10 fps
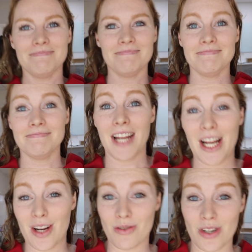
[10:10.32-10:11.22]
I
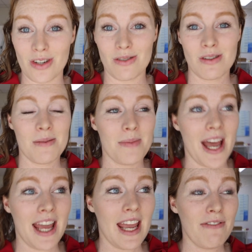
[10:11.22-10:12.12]
don't know.
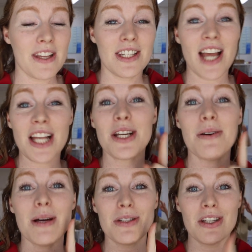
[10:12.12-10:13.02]
But if this does
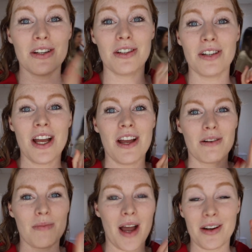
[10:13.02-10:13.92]
go up soon,
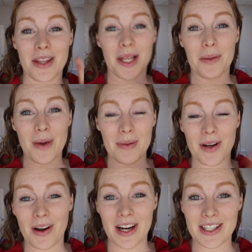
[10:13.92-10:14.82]
reminder that the
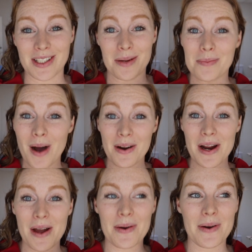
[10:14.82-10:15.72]
webinar is
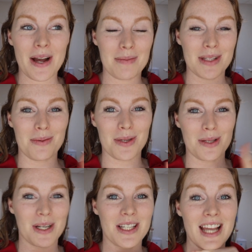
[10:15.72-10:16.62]
tomorrow. I'm super,
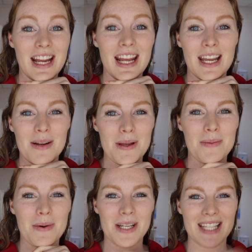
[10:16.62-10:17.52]
super excited.
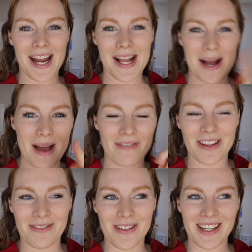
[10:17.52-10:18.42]
People were signing up
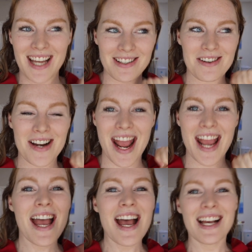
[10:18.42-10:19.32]
after the vlog
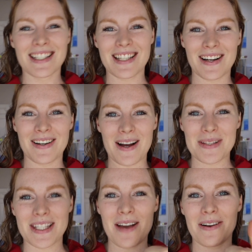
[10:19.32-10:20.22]
yesterday. So
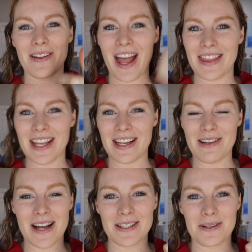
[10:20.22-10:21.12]
I'm so glad that
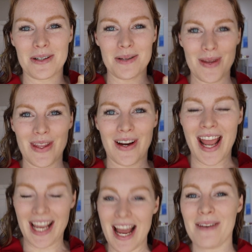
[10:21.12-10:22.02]
you guys are going to be there
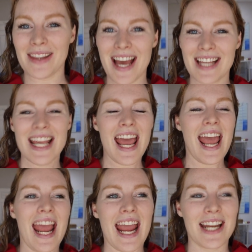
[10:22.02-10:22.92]
hanging out with us.
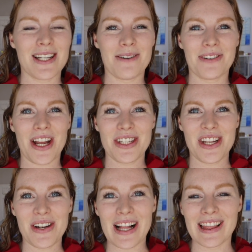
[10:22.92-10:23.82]
And don't forget
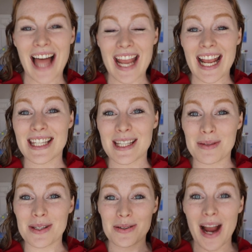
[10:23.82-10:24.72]
to like and
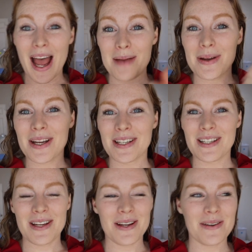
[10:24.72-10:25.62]
subscribe
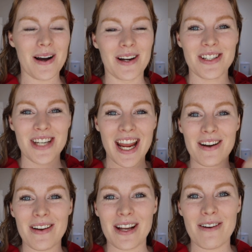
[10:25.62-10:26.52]
to our
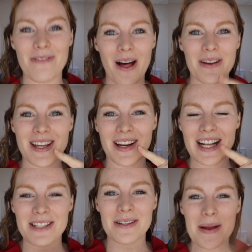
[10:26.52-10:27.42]
channel and go follow us on
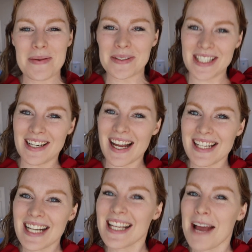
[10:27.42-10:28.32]
Instagram. And we'll see you
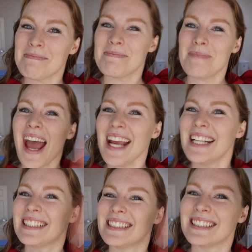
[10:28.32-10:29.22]
guys next time.
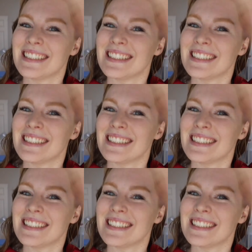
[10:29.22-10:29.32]
Bye.